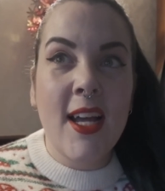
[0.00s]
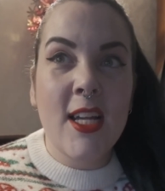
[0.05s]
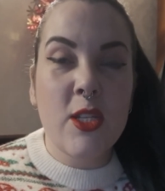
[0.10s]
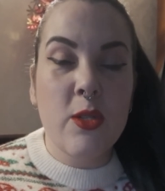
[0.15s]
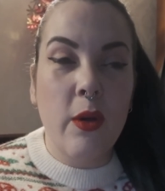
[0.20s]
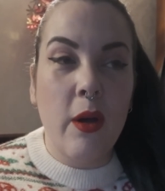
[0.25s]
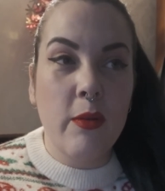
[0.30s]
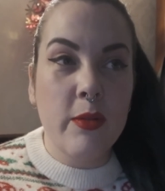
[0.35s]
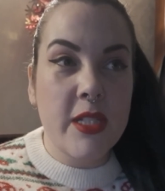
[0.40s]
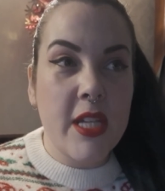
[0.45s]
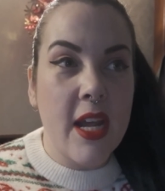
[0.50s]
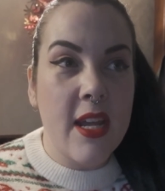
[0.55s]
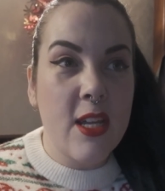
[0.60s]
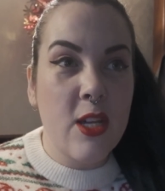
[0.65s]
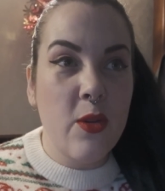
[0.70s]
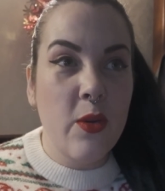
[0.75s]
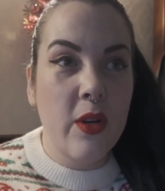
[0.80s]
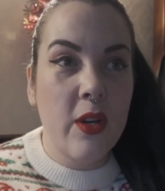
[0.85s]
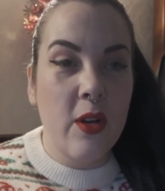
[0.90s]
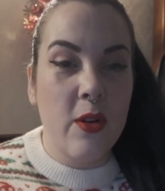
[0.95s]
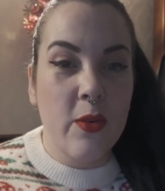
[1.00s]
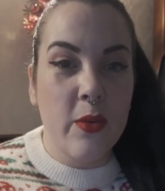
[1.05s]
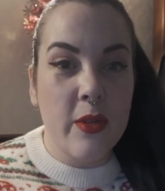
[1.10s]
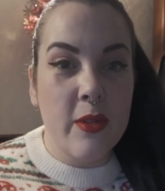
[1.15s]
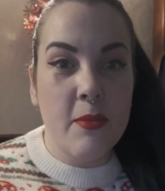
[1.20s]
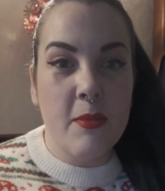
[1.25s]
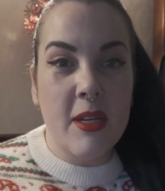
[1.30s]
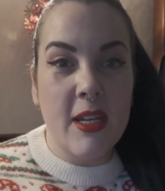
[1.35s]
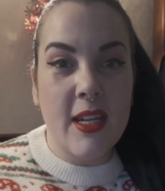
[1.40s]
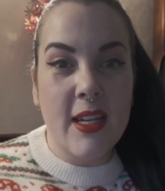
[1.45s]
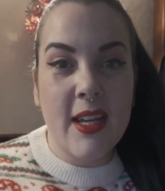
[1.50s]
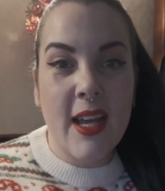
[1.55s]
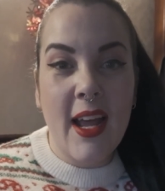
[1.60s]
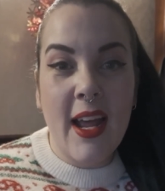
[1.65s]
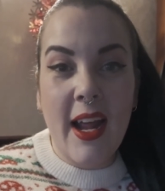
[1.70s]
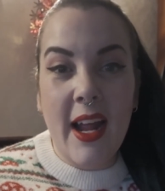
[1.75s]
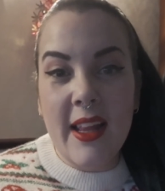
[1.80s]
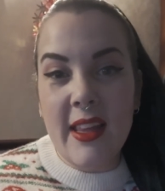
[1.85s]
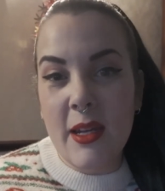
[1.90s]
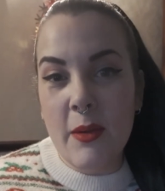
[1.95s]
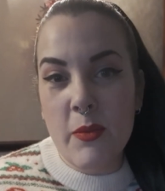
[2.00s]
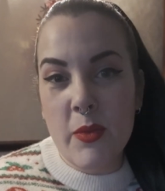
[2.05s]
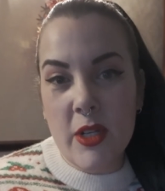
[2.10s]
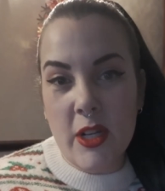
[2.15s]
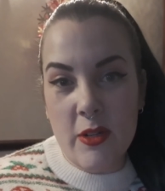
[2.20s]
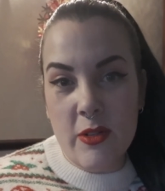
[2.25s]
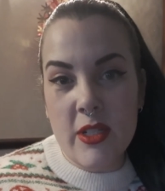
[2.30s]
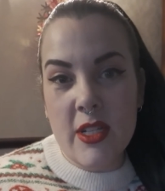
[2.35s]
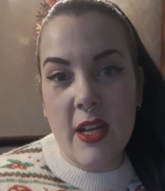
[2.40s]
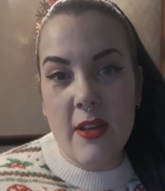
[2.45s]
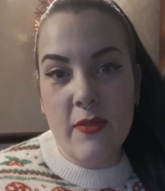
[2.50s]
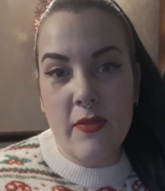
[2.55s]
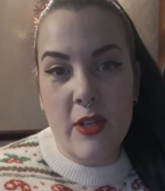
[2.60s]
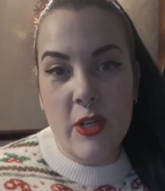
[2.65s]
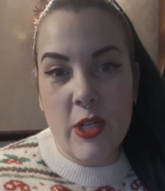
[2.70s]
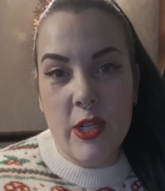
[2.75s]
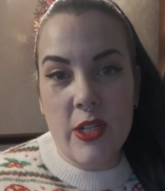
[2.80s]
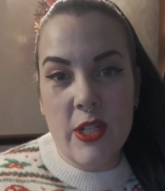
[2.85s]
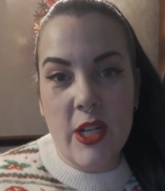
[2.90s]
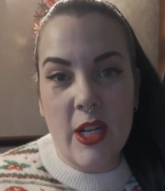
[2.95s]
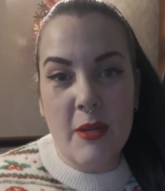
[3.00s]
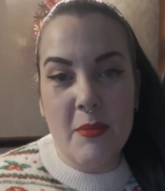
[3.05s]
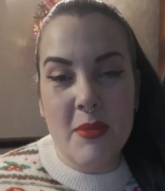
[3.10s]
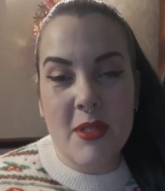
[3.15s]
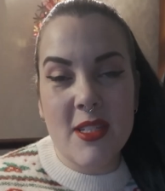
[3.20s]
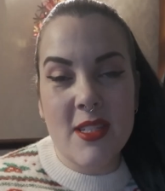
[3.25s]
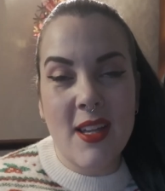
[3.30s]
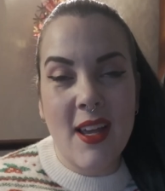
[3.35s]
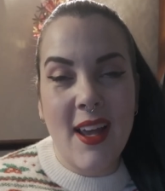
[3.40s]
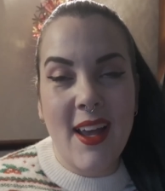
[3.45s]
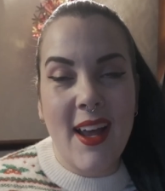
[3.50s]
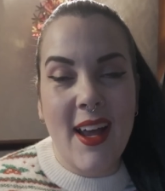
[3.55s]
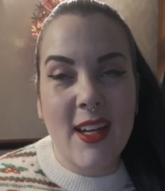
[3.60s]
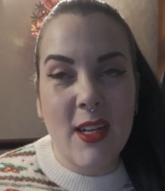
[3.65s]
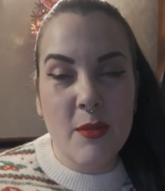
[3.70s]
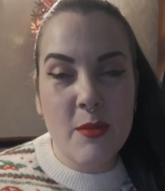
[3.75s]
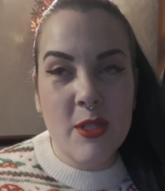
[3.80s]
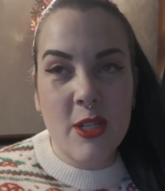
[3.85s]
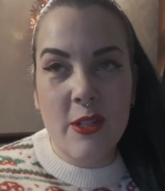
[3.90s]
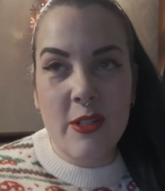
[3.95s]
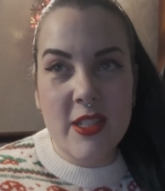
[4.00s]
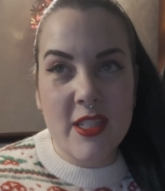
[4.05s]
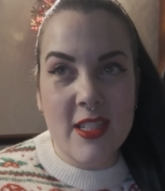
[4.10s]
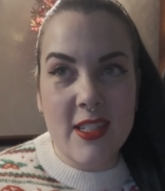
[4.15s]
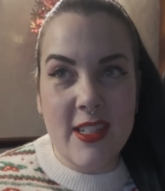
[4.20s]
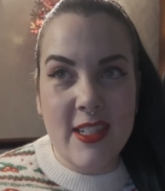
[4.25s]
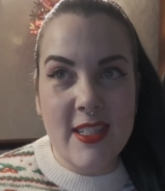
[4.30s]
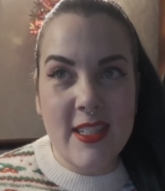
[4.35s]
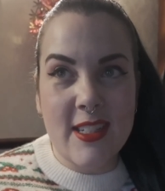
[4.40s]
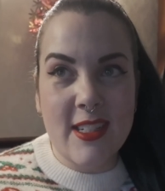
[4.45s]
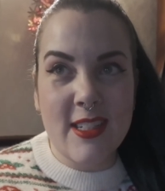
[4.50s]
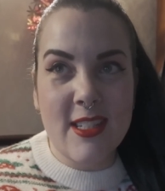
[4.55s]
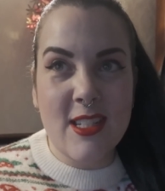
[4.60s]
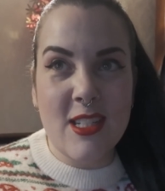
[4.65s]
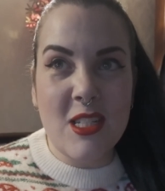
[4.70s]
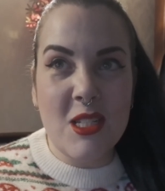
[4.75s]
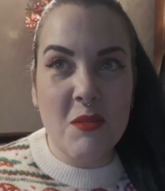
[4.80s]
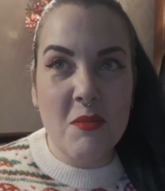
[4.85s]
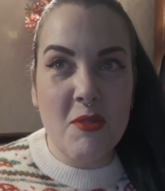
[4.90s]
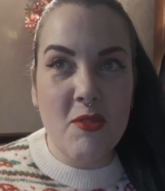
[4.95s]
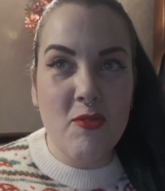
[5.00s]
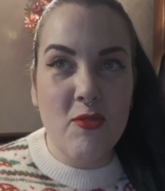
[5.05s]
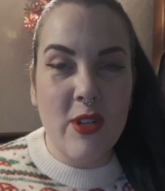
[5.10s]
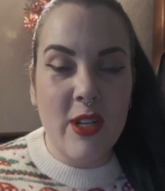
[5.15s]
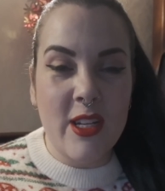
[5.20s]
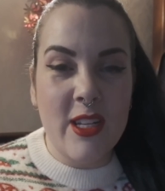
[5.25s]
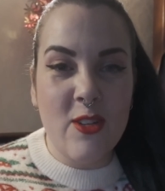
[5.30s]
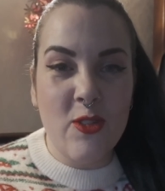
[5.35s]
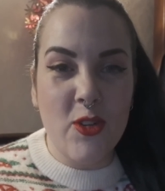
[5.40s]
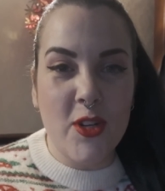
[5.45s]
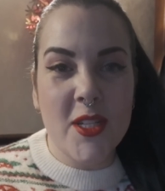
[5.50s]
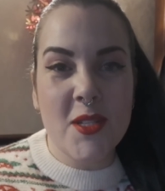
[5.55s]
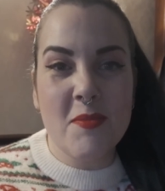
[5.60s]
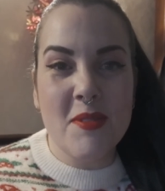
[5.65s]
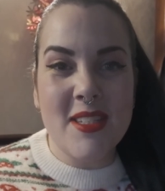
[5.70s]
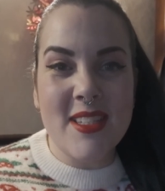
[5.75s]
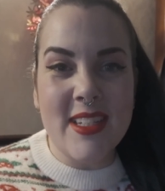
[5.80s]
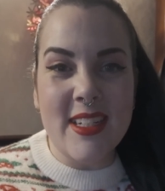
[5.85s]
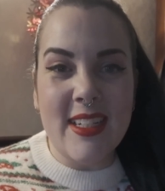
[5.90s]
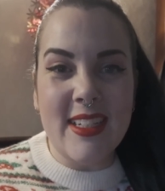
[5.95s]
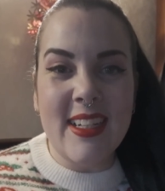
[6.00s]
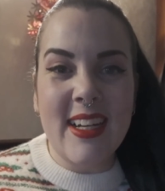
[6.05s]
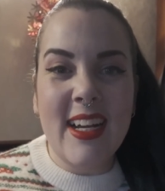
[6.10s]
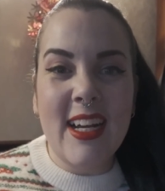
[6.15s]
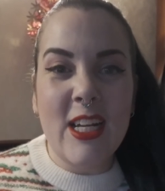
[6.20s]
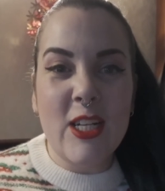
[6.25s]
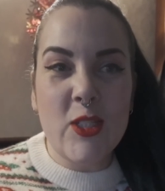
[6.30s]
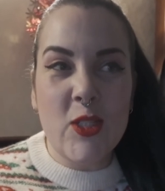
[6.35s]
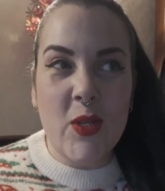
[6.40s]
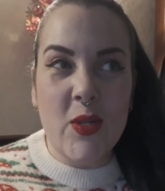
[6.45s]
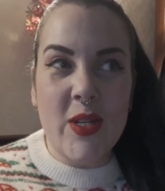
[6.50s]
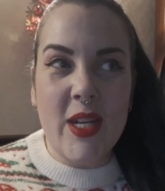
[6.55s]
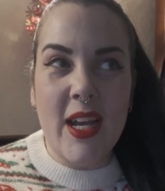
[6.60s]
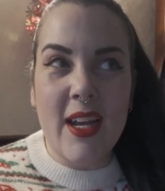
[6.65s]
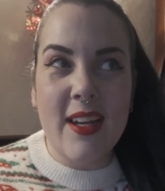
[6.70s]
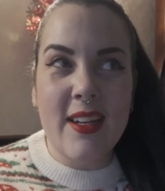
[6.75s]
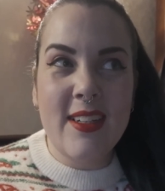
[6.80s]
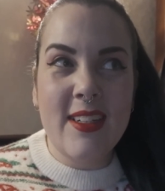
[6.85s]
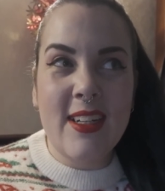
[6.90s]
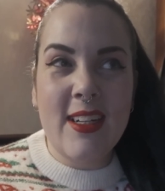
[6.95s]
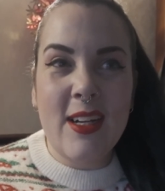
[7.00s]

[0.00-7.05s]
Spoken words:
So I will take you along with me. And then we're going to get fish and chips. And I'm so excited because it's going to be really Christmassy. So yeah,